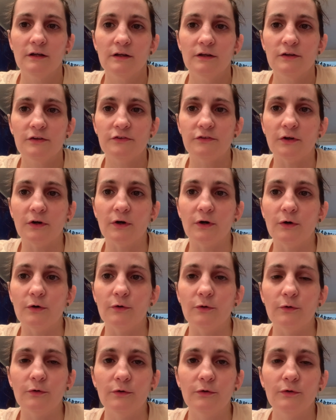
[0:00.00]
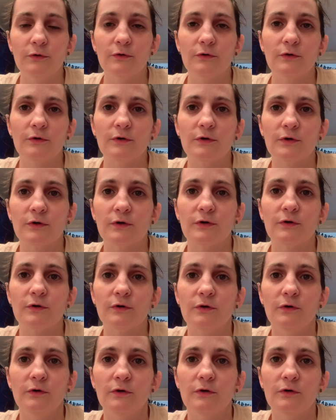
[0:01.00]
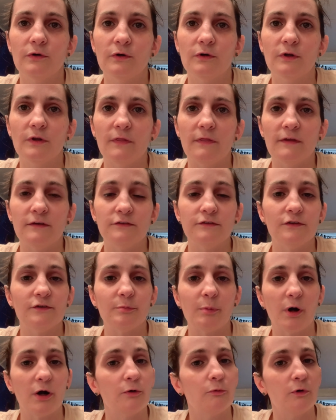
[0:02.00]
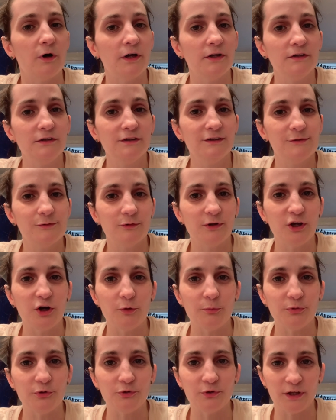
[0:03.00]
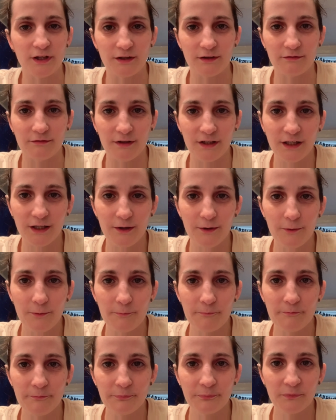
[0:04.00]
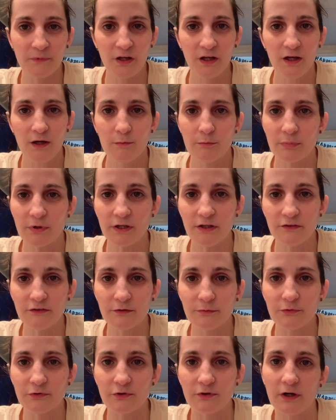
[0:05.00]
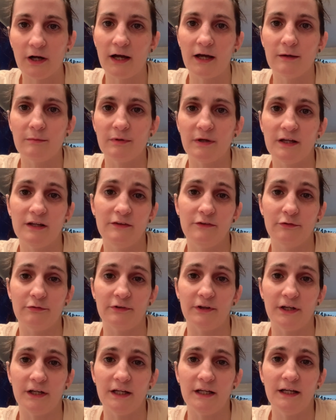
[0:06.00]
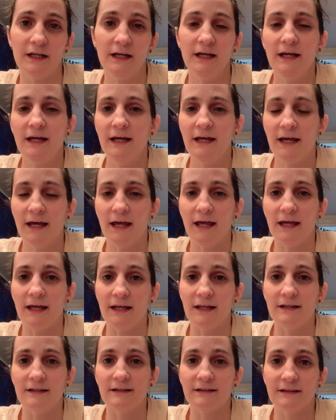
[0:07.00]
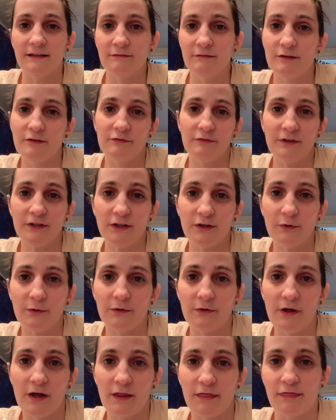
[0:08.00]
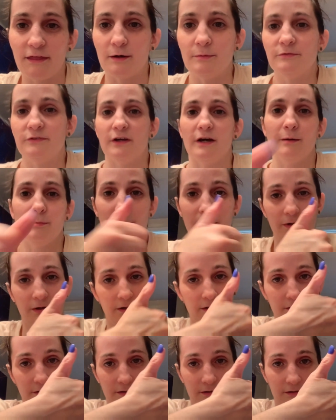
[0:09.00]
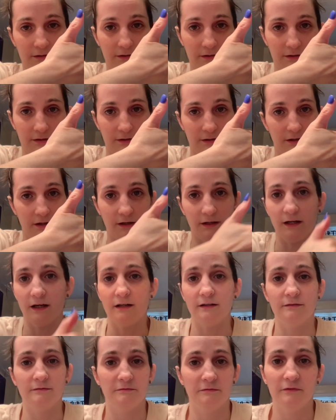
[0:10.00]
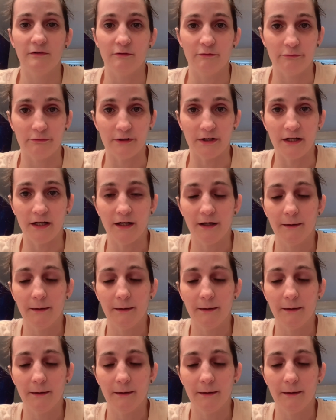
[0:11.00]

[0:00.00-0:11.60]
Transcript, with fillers: So this is part one. We hope you liked the video. Please subscribe, it's free, and give this video a thumbs up. Again, free.